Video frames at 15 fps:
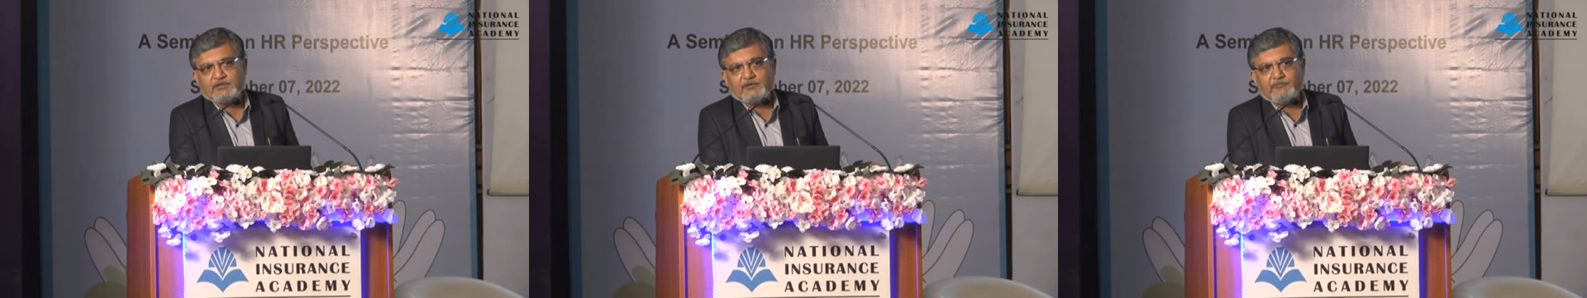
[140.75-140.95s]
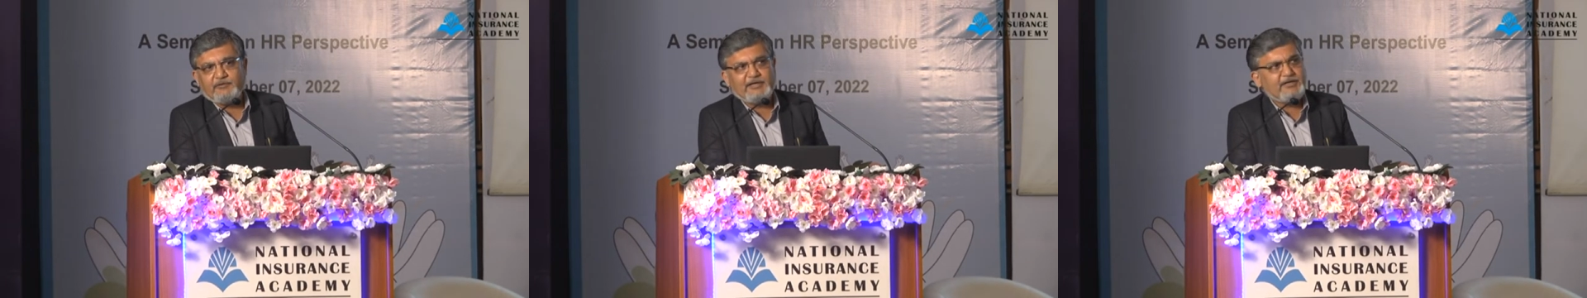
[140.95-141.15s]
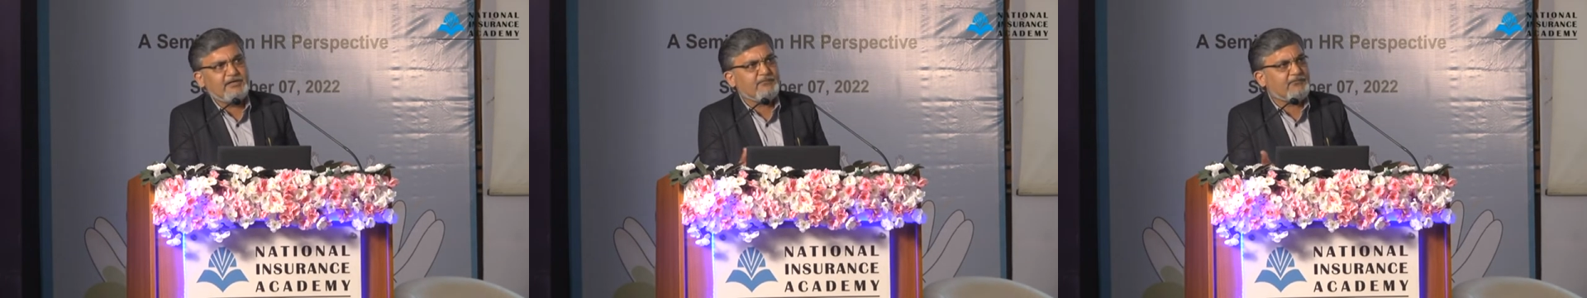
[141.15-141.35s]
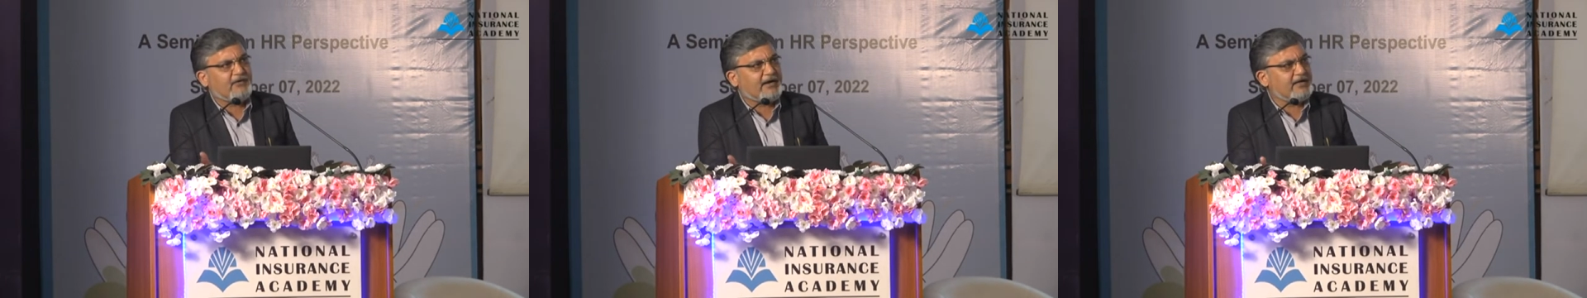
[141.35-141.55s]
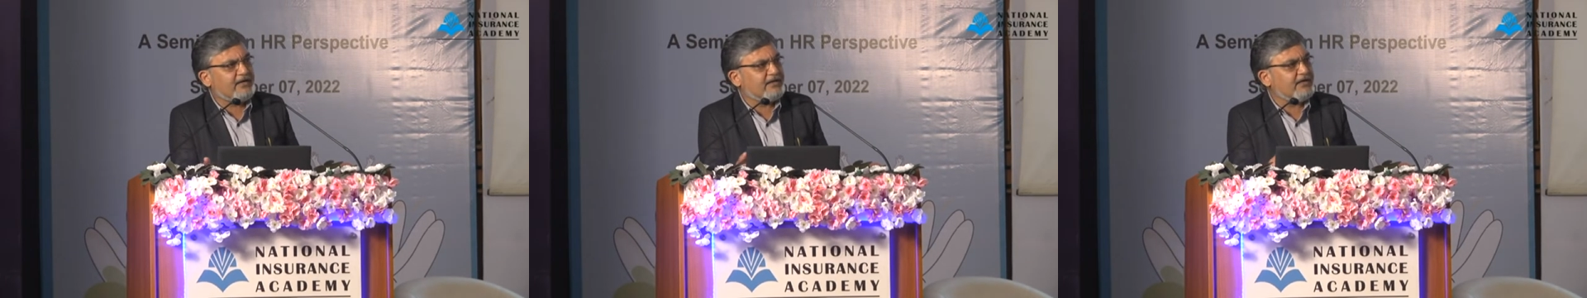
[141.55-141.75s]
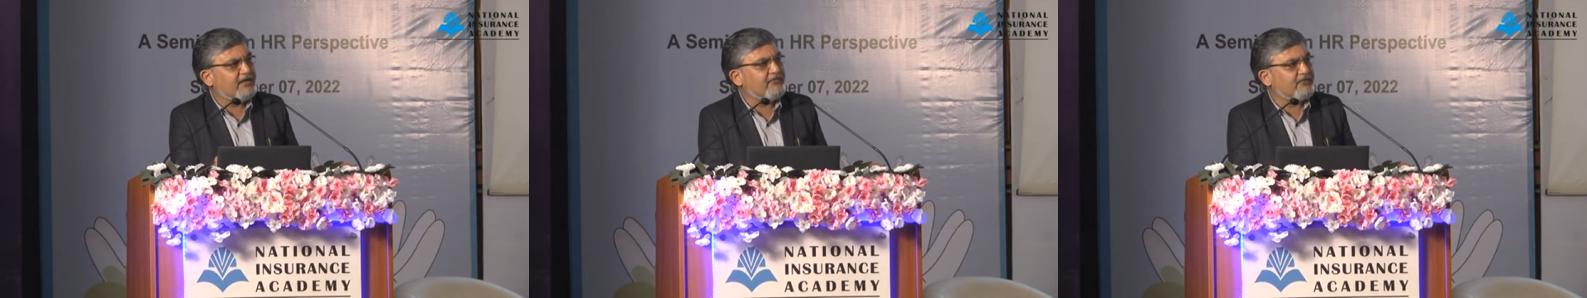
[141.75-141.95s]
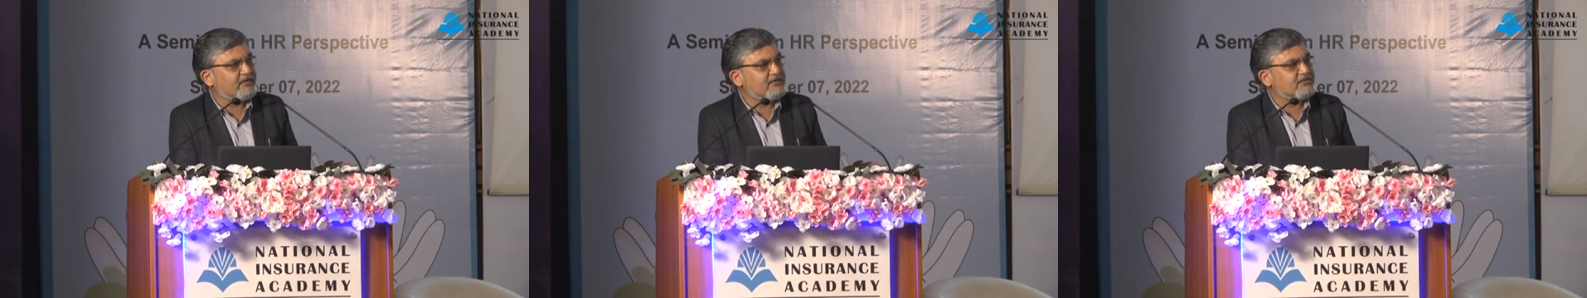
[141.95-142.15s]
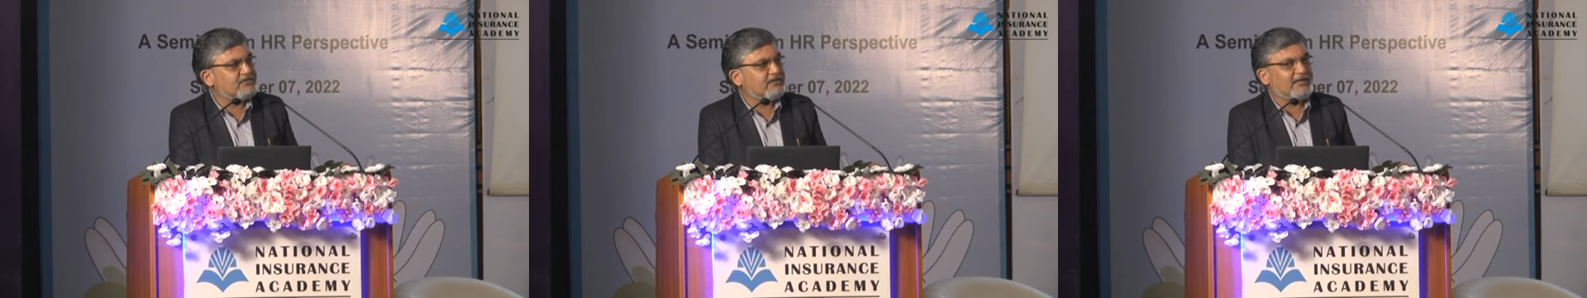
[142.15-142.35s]
we didn't find any
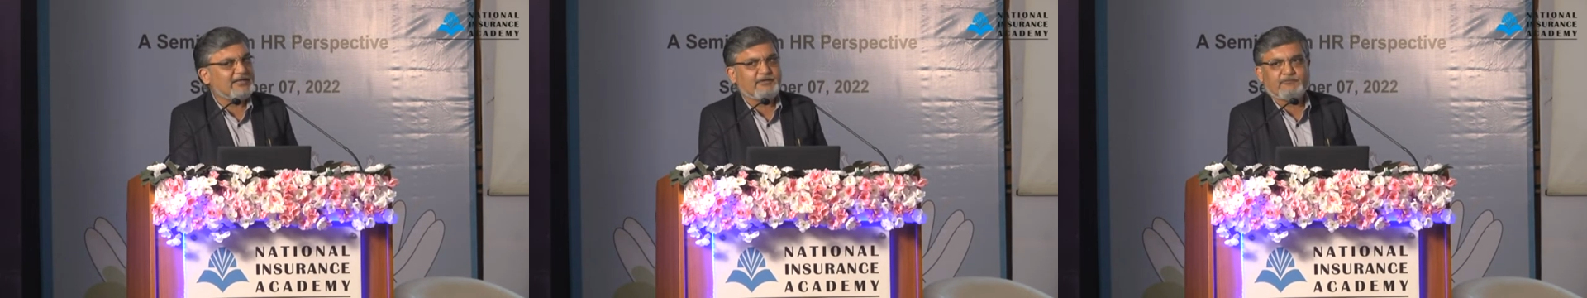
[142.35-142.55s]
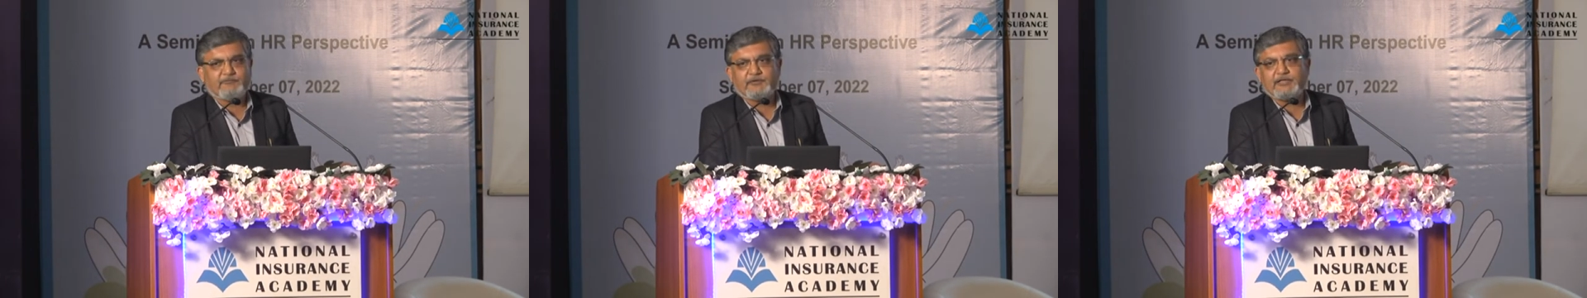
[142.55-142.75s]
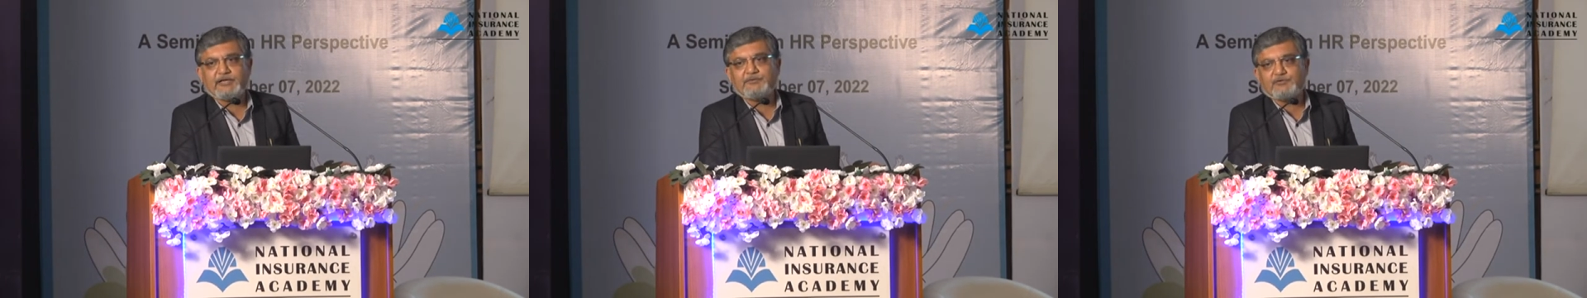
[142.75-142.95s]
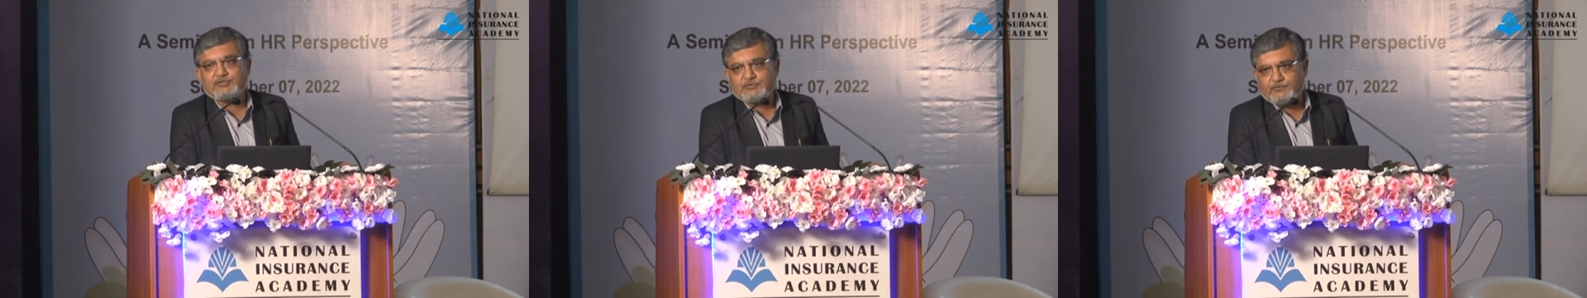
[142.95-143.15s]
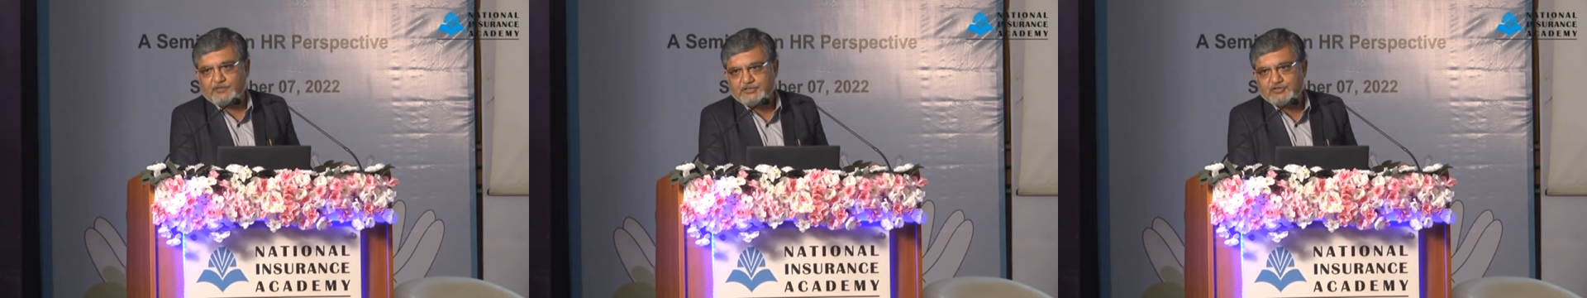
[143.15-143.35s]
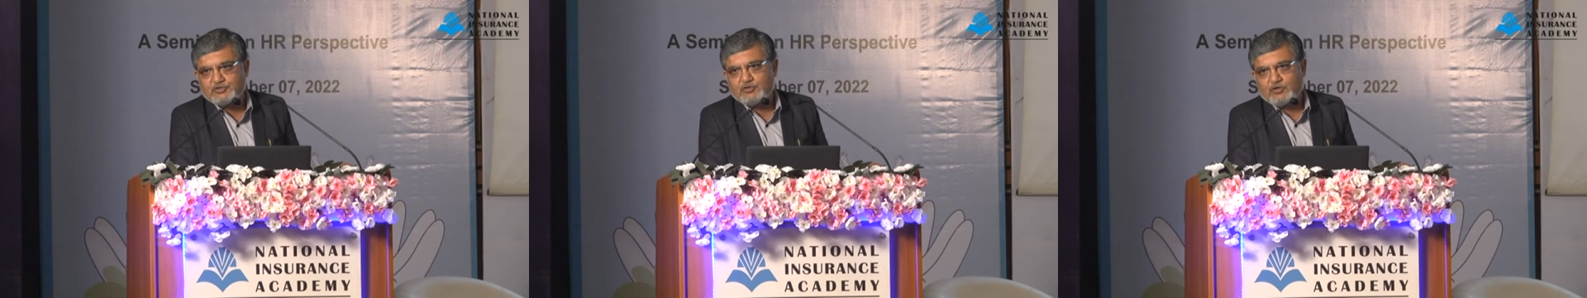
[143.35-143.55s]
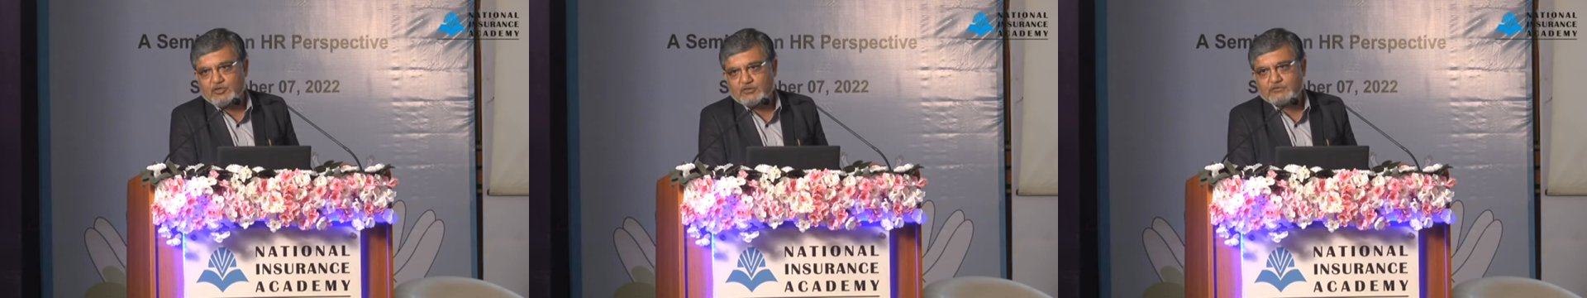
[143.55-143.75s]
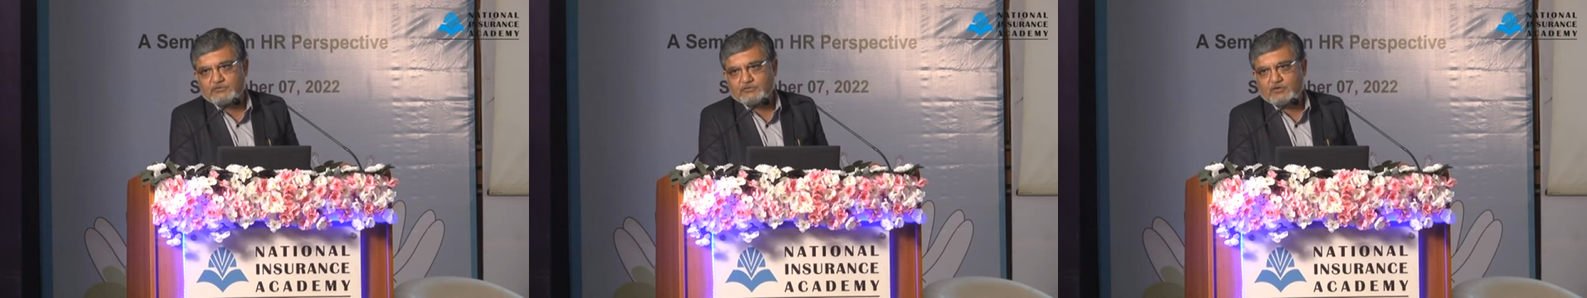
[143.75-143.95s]
difference in that, whether it was a virtual
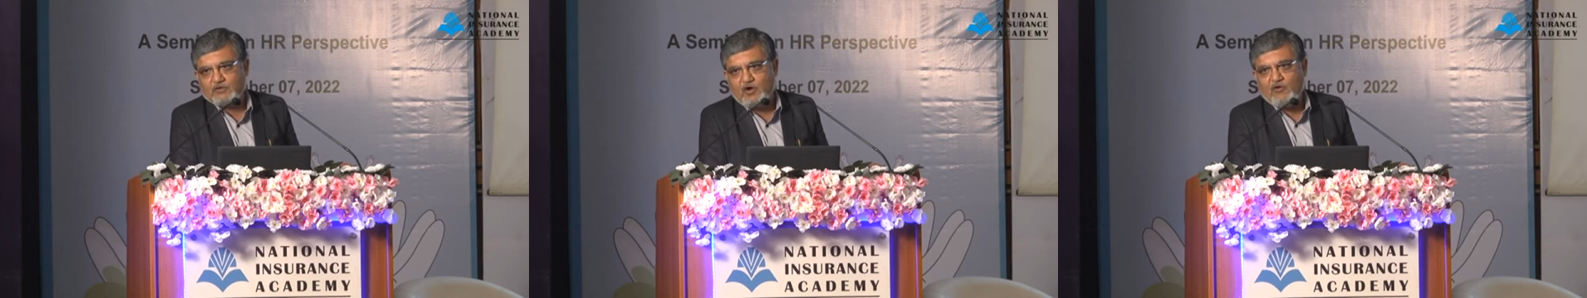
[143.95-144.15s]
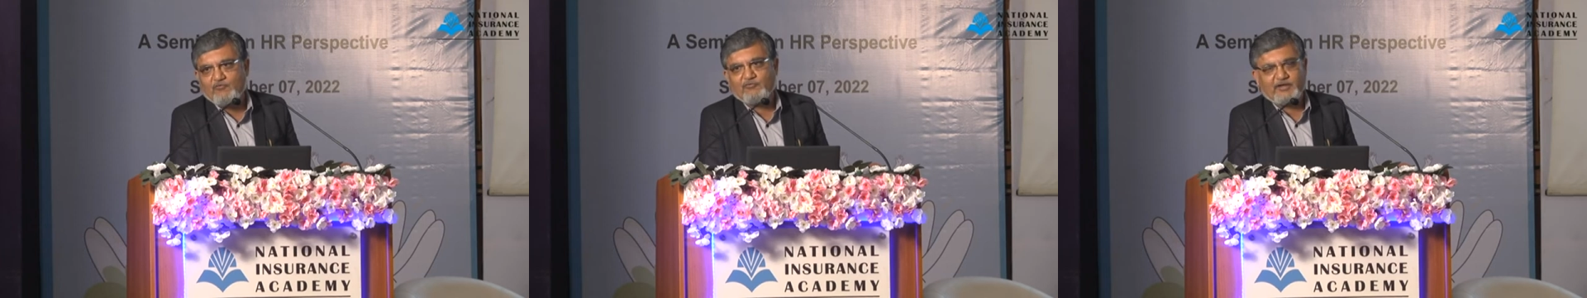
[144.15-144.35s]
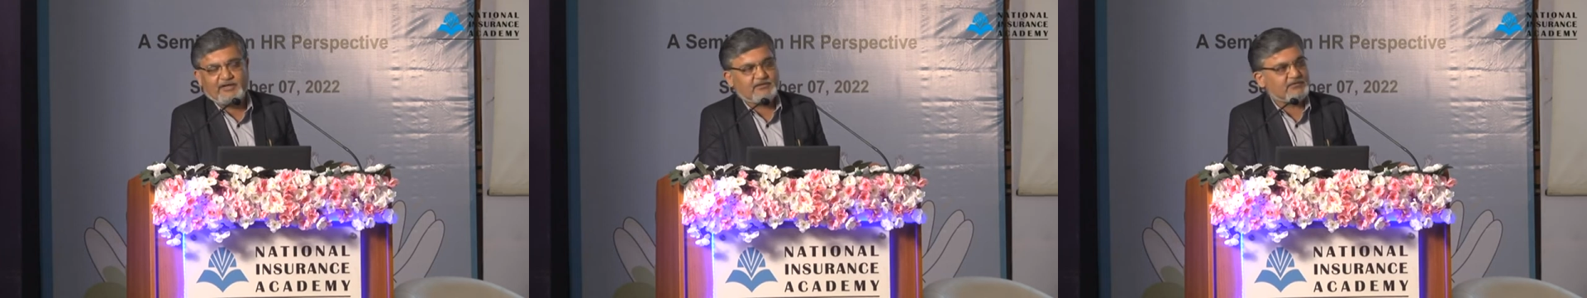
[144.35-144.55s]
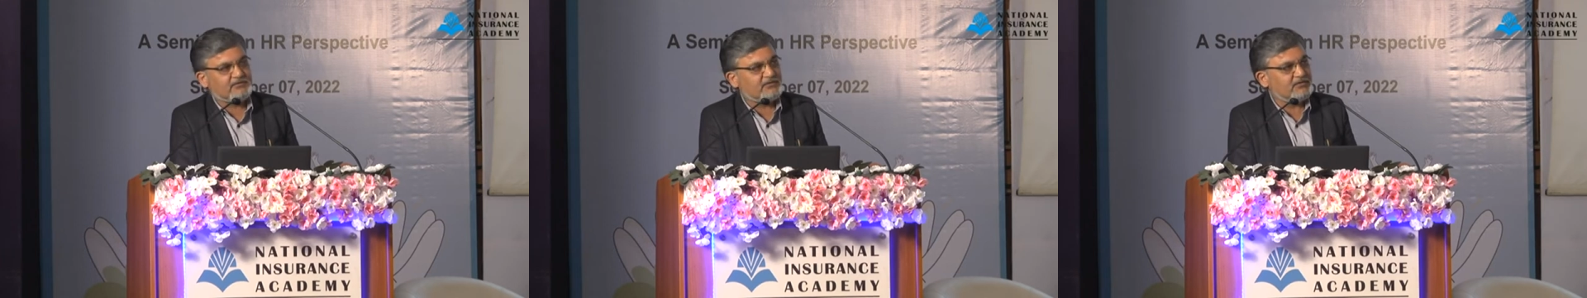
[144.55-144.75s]
or offline.